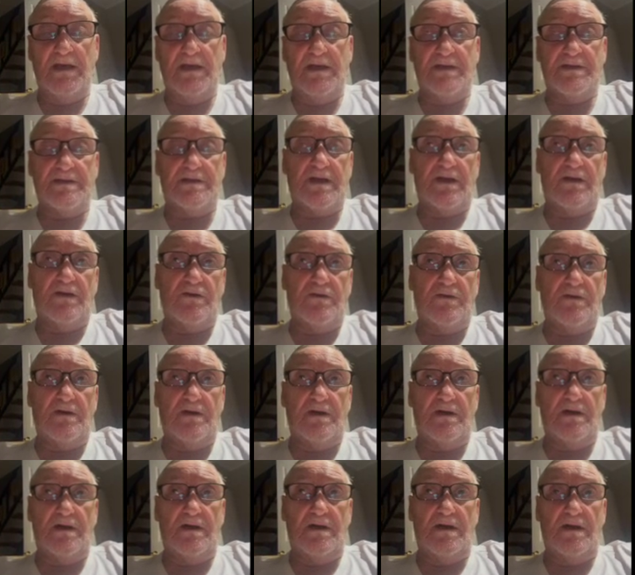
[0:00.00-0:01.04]
So
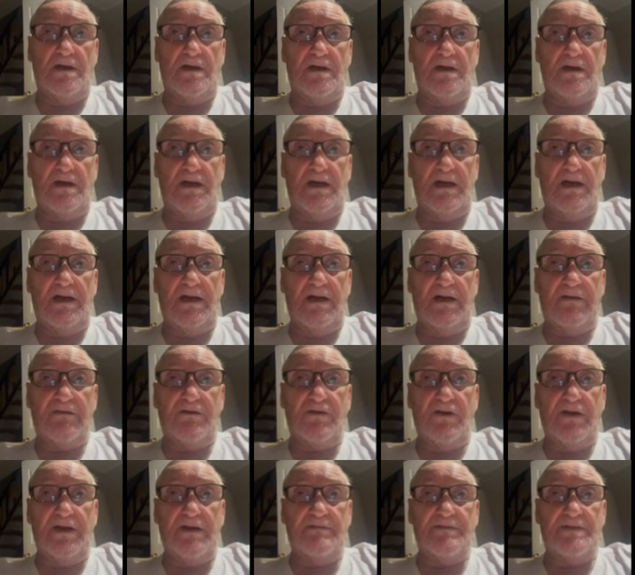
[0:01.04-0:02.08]
I've
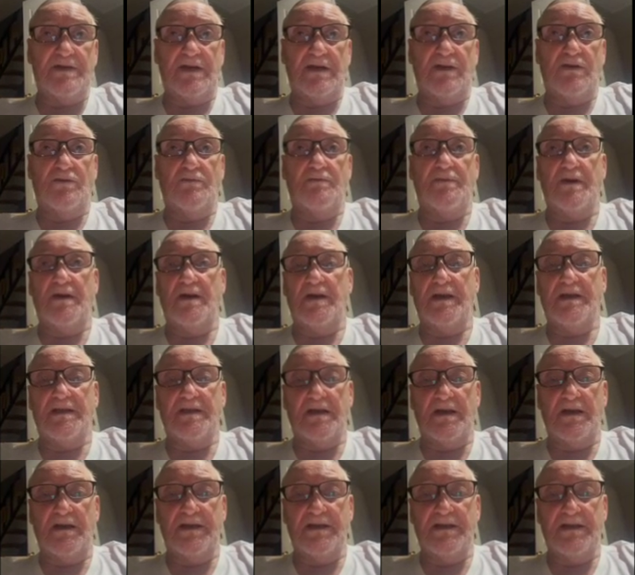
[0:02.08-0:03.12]
got him to help, but
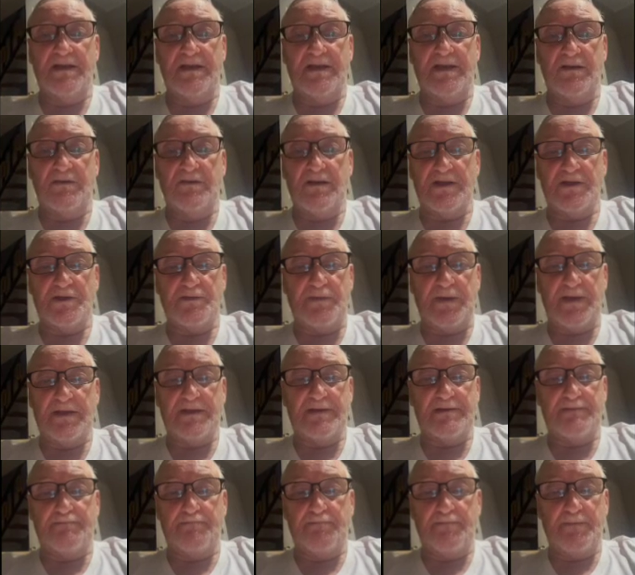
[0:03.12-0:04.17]
I don't
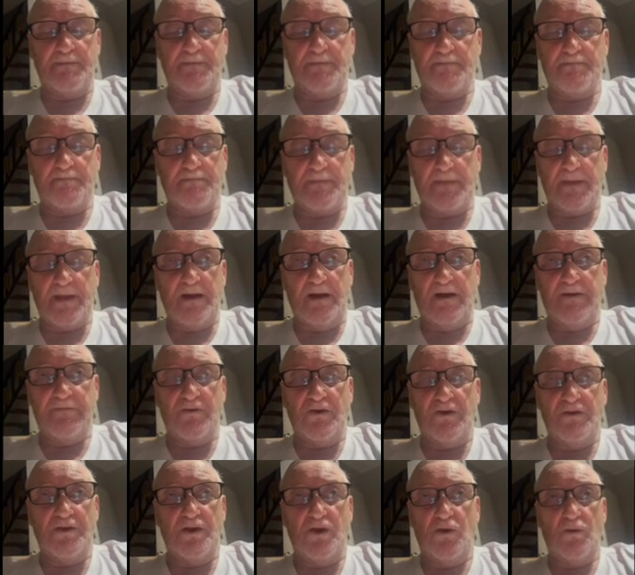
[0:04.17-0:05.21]
expect, I've
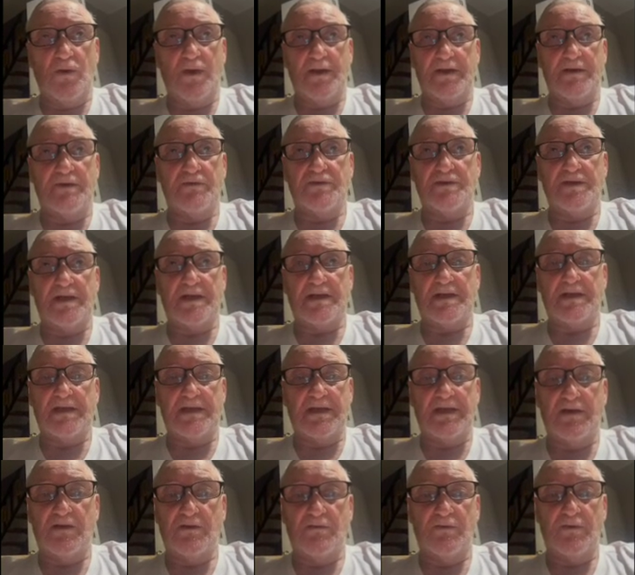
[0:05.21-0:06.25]
got no one else that can
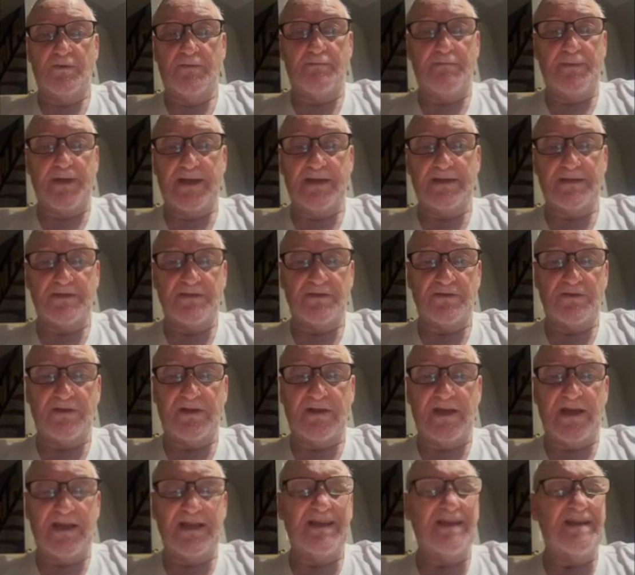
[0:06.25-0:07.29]
help with banks or
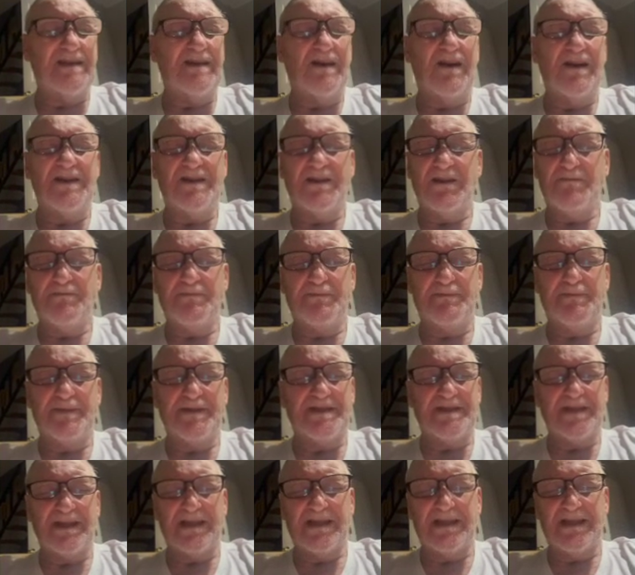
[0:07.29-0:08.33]
anything, and I
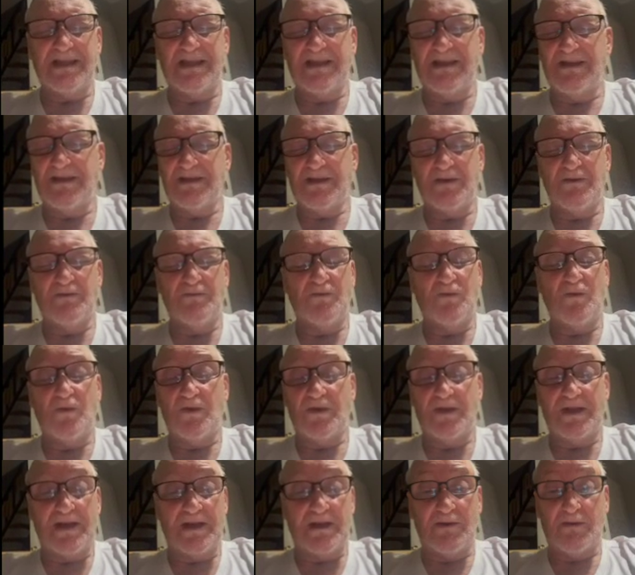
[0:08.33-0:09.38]
don't
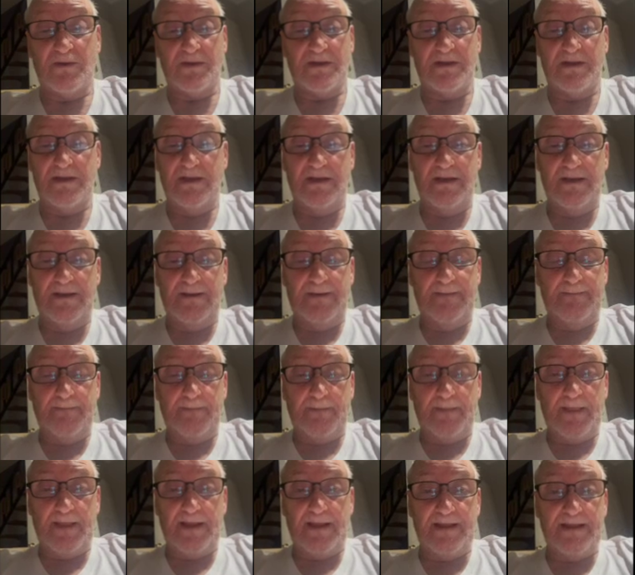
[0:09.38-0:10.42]
want anyone
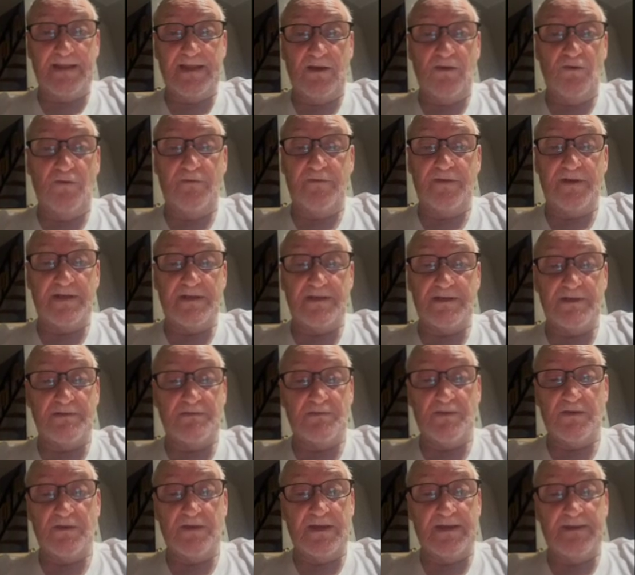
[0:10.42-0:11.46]
delving into
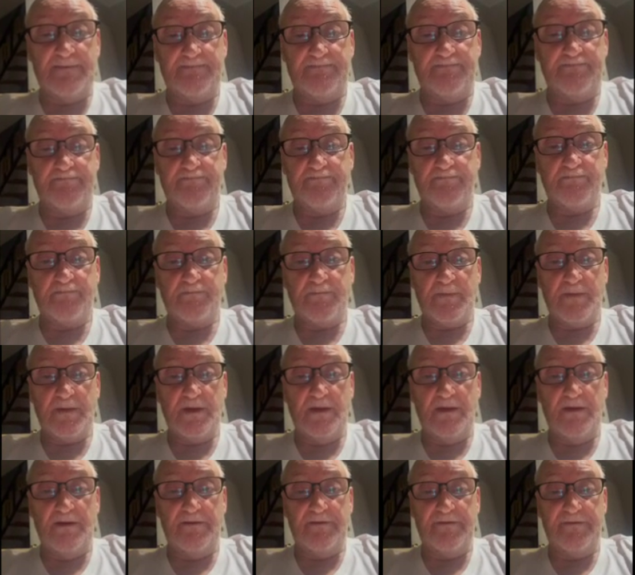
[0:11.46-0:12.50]
my
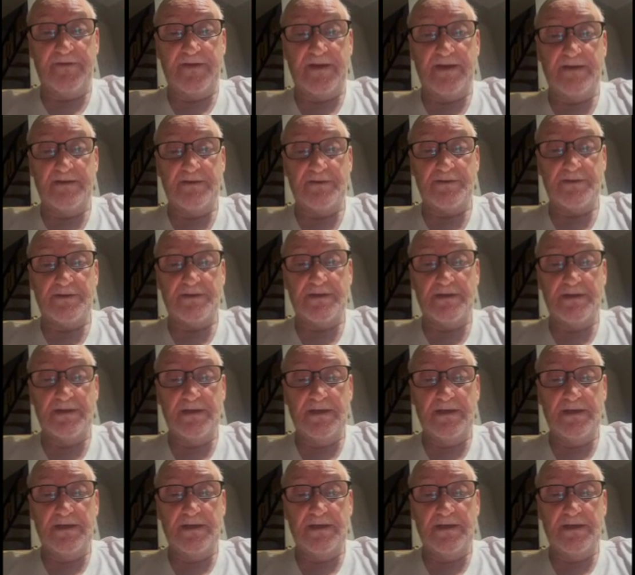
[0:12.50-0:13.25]
affairs.